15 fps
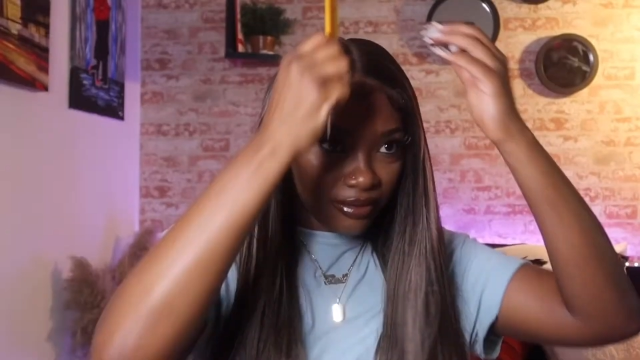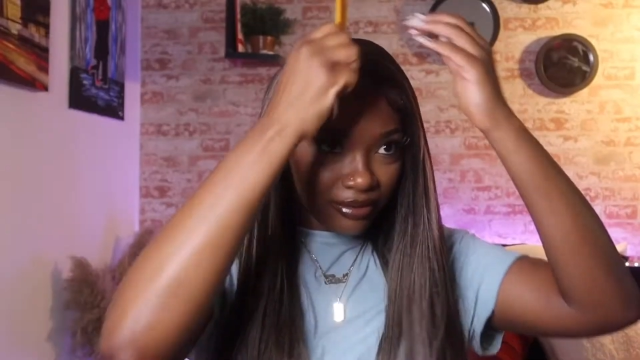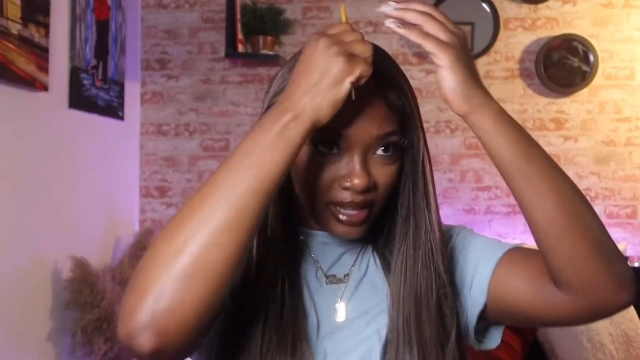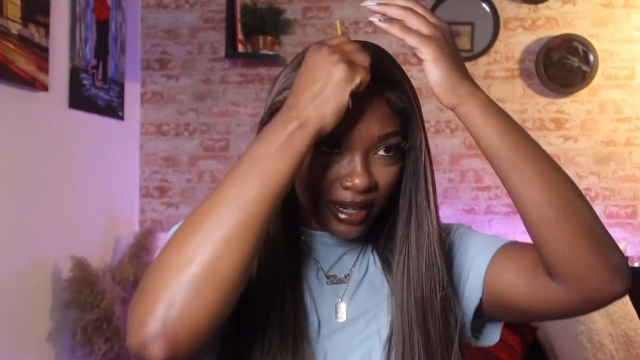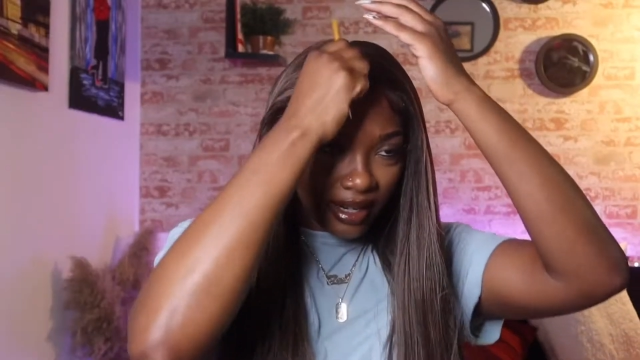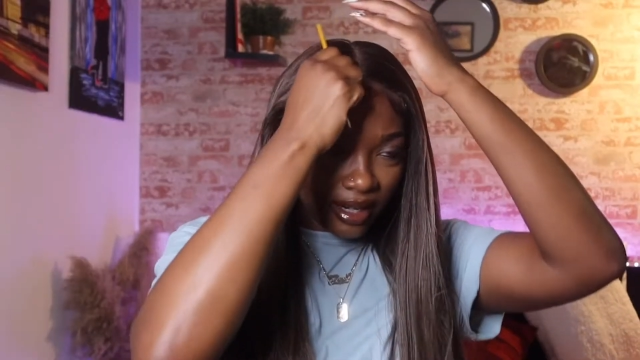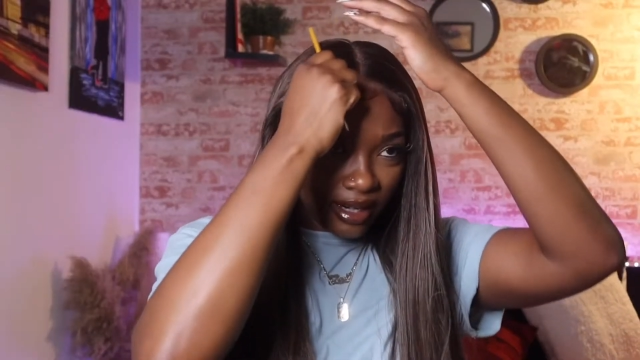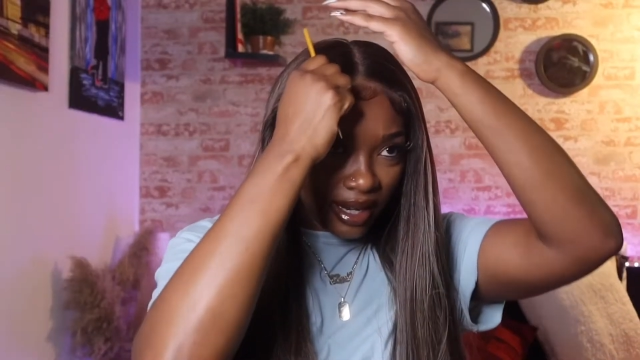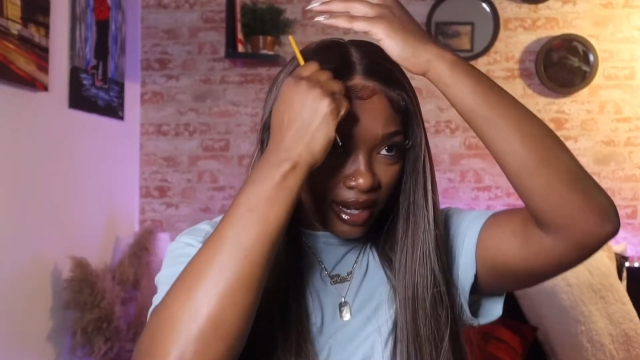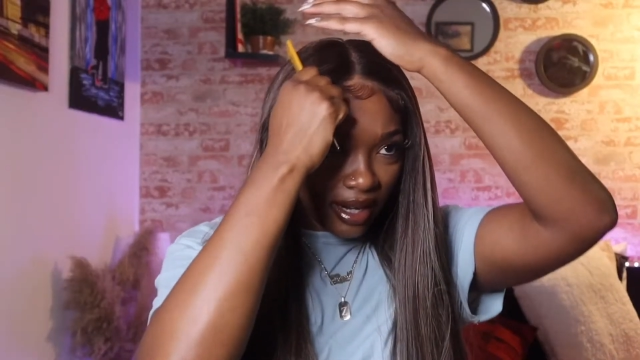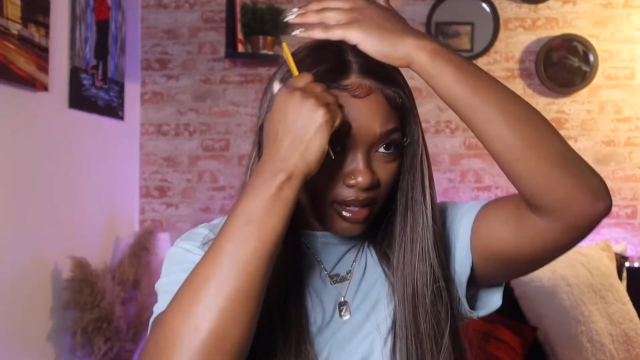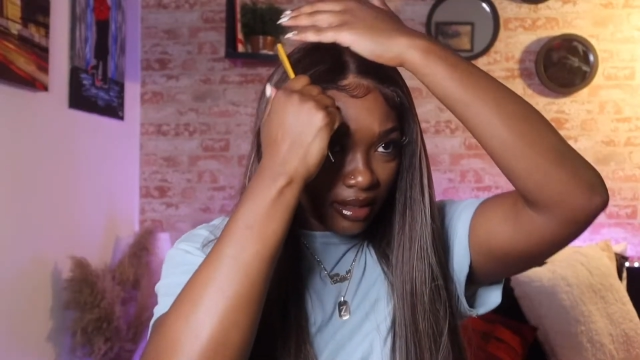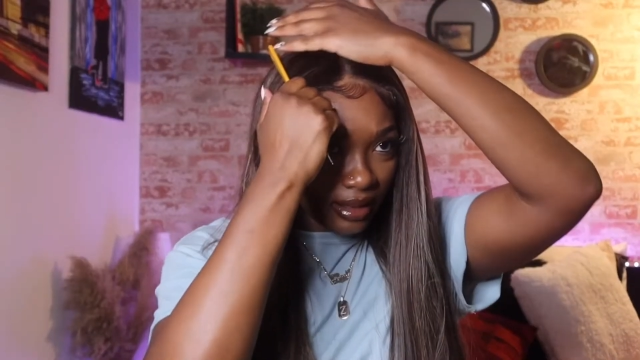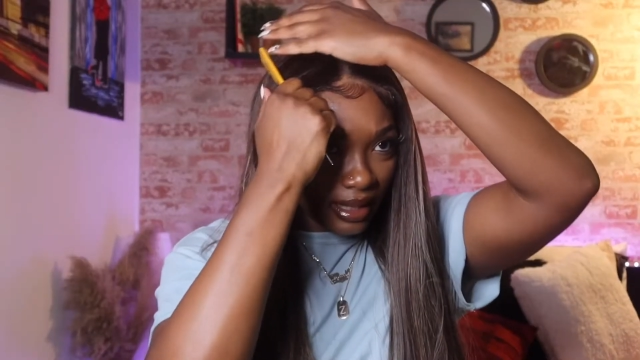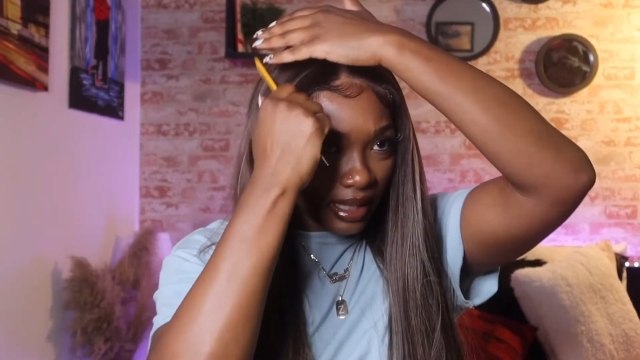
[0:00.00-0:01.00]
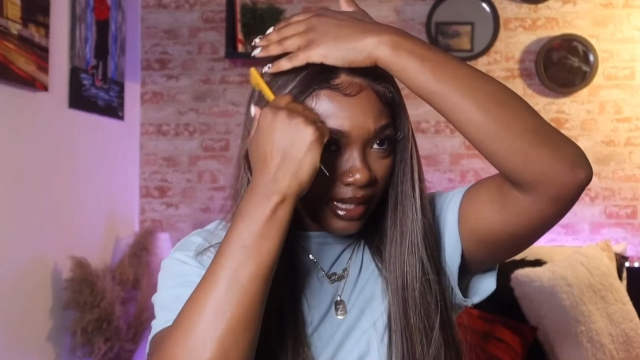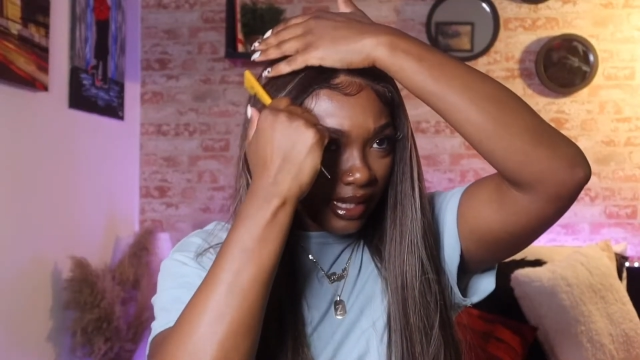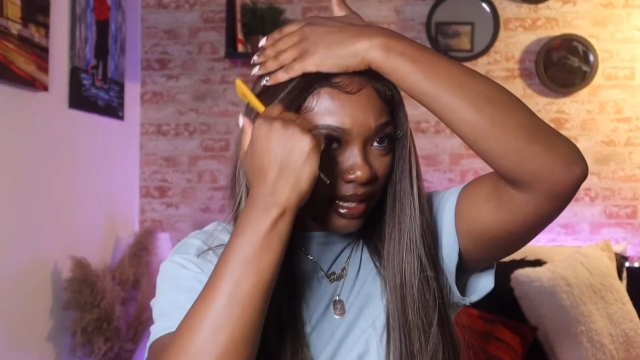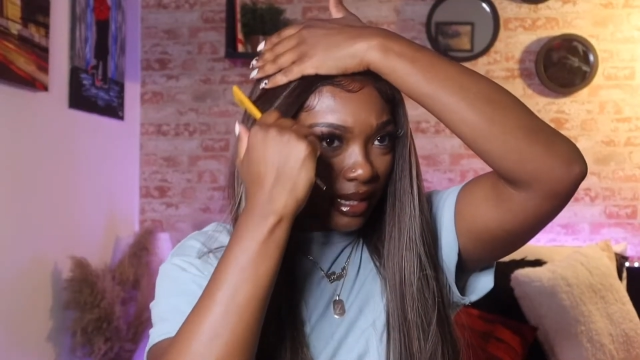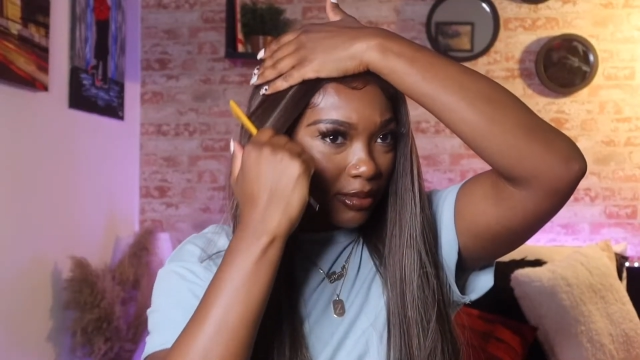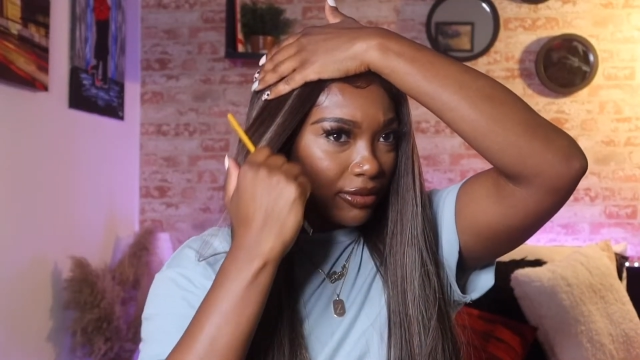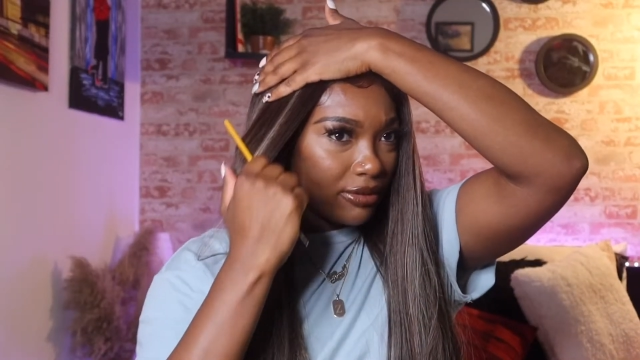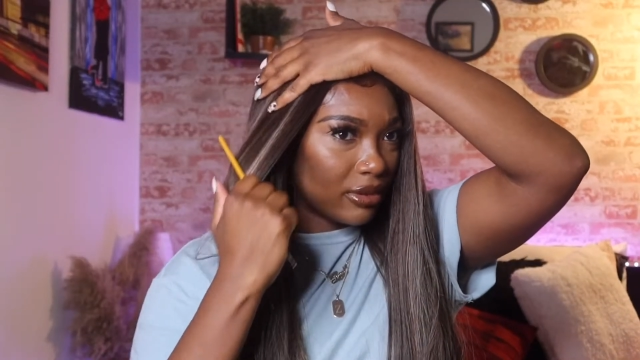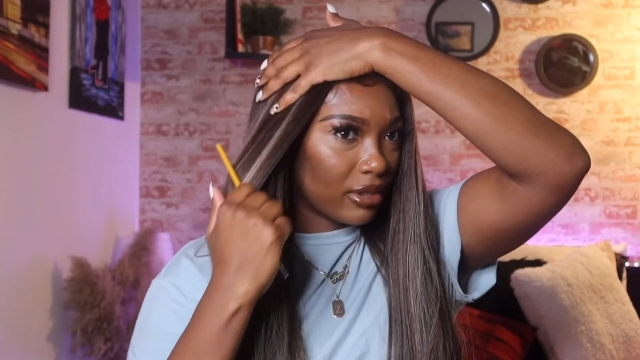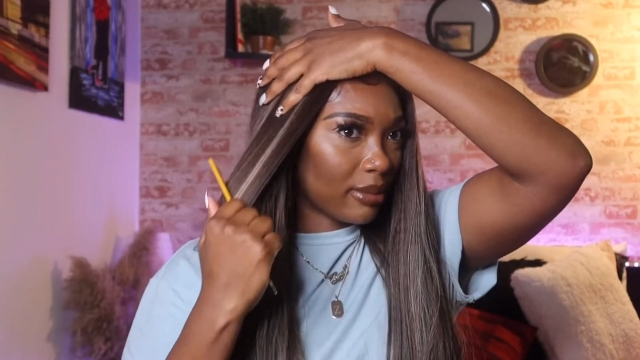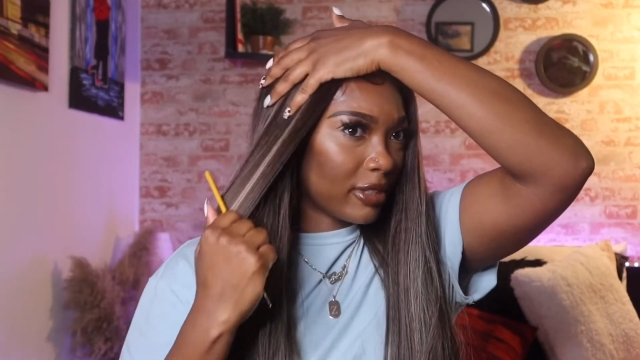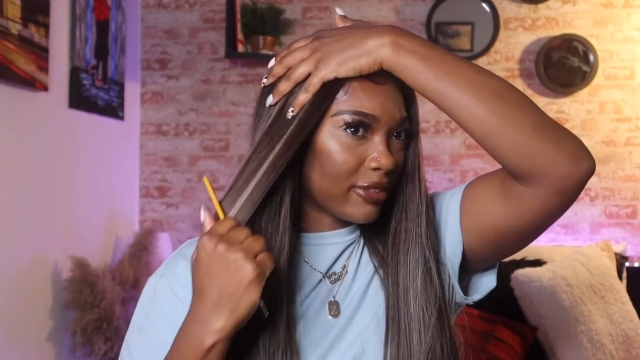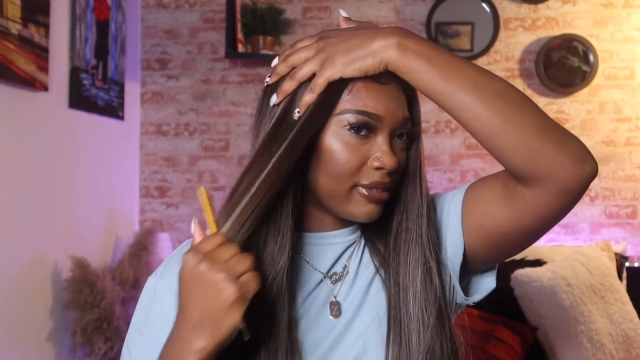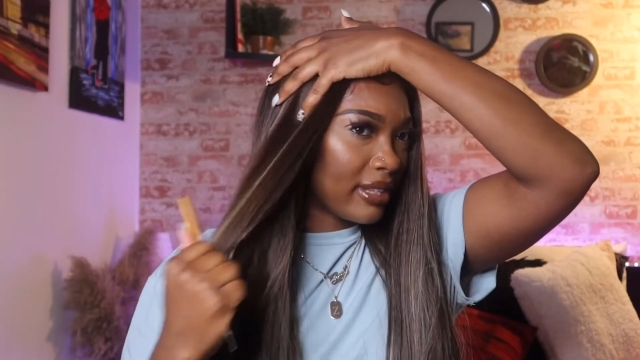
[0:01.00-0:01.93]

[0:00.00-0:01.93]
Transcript: gonna flat iron the hair like i said before i'm gonna